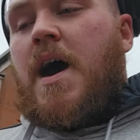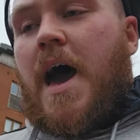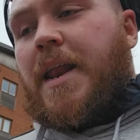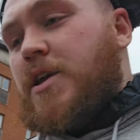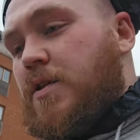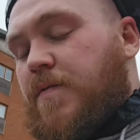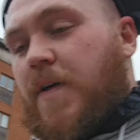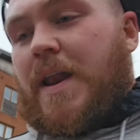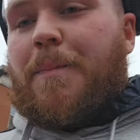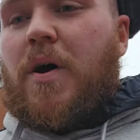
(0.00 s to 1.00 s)
and
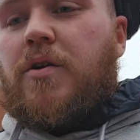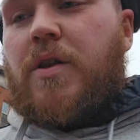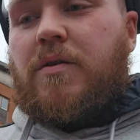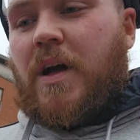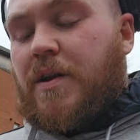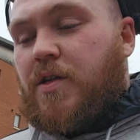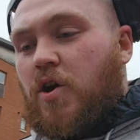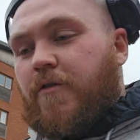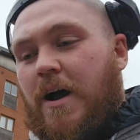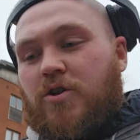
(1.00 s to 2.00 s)
then that person who's done the
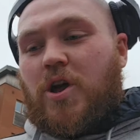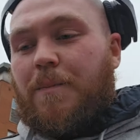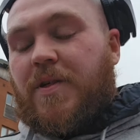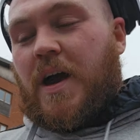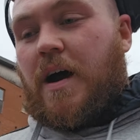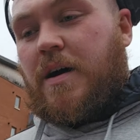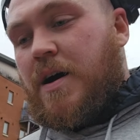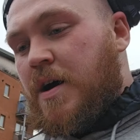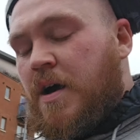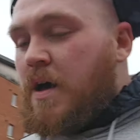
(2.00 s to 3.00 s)
two rounds jumps out,
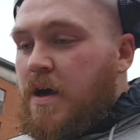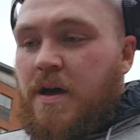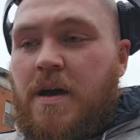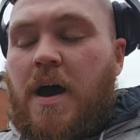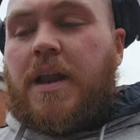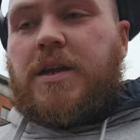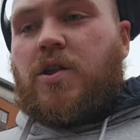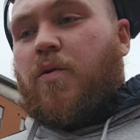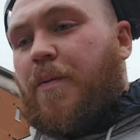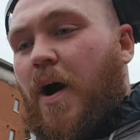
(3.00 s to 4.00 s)
and then you
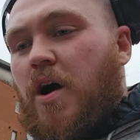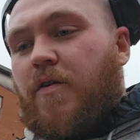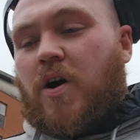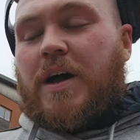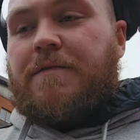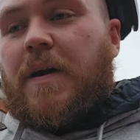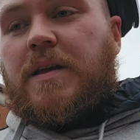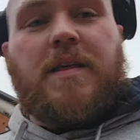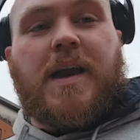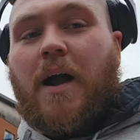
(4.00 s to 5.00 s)
swap it over, kind of thing,
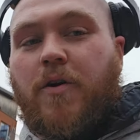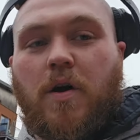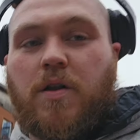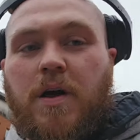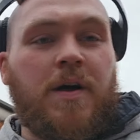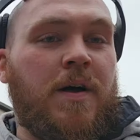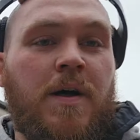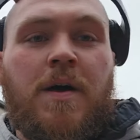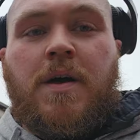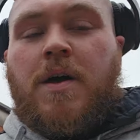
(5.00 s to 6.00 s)
and just carry on
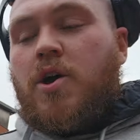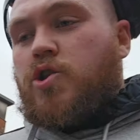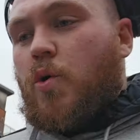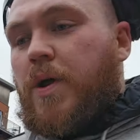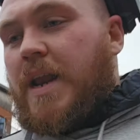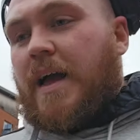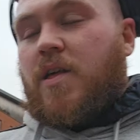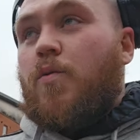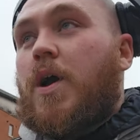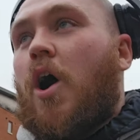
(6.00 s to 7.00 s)
doing that
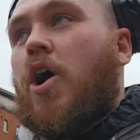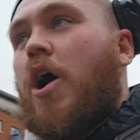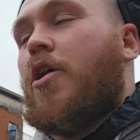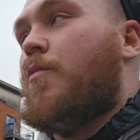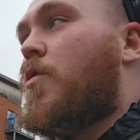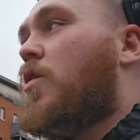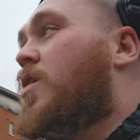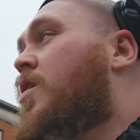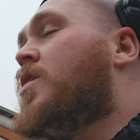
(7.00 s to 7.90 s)
till we can't go no more.